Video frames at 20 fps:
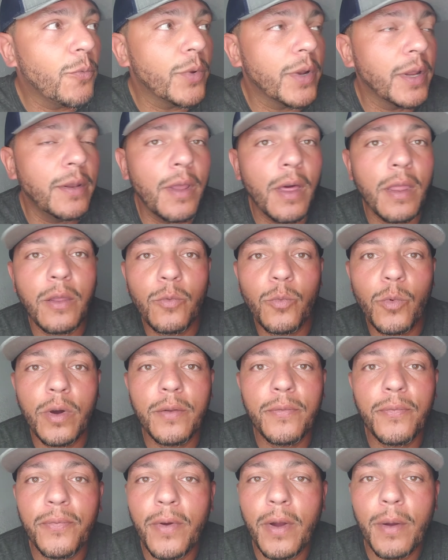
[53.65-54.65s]
with another
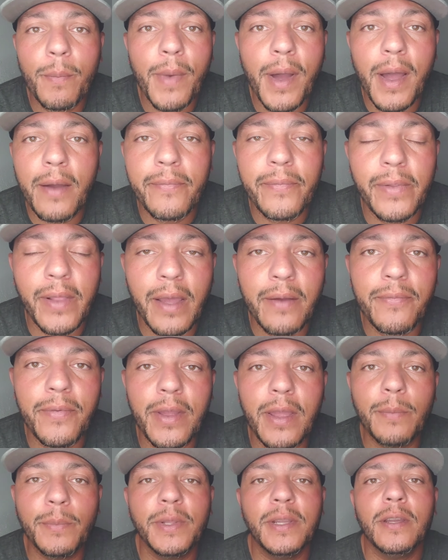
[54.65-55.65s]
one from my fly
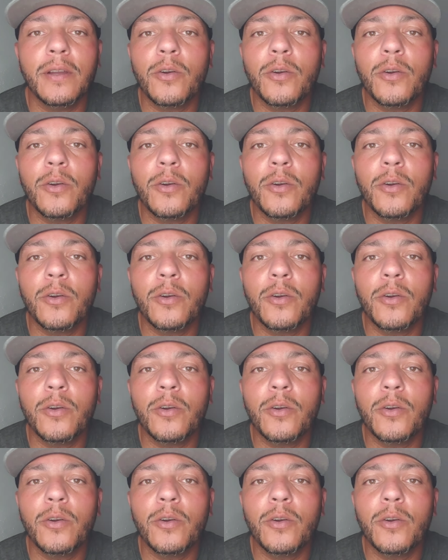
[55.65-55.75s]
family.